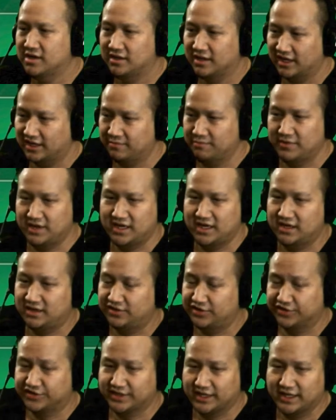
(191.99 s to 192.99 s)
like me,
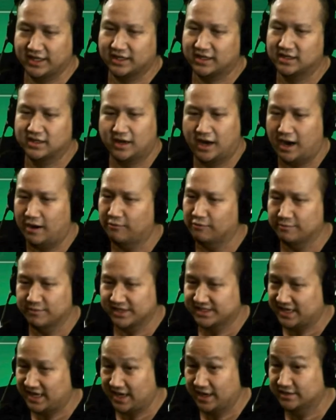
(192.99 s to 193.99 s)
just like I will
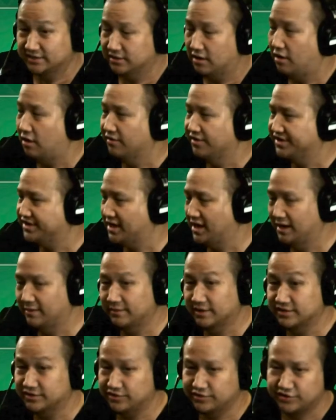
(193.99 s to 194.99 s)
miss hands all the time
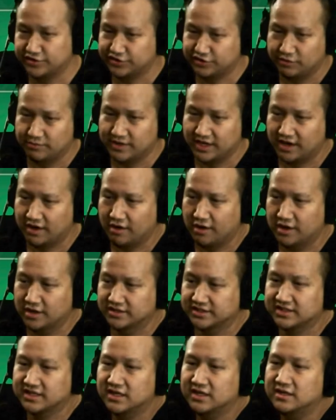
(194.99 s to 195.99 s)
because there's just so many
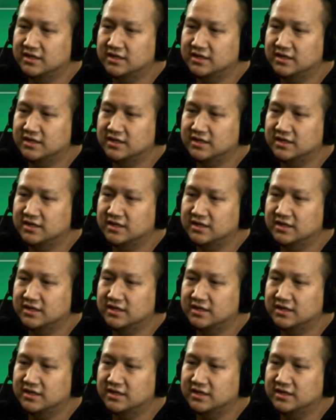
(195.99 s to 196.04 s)
cards.